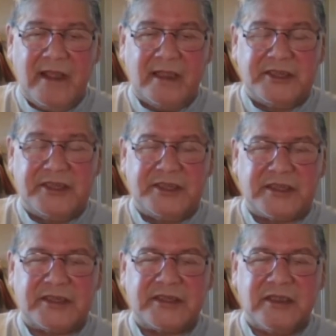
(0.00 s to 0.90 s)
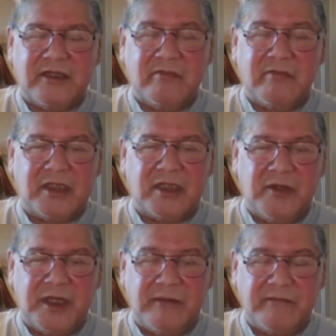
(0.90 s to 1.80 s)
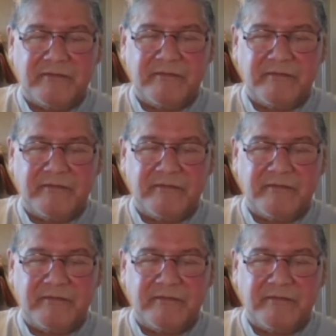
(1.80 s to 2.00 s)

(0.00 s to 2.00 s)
And she sits on the Milky Way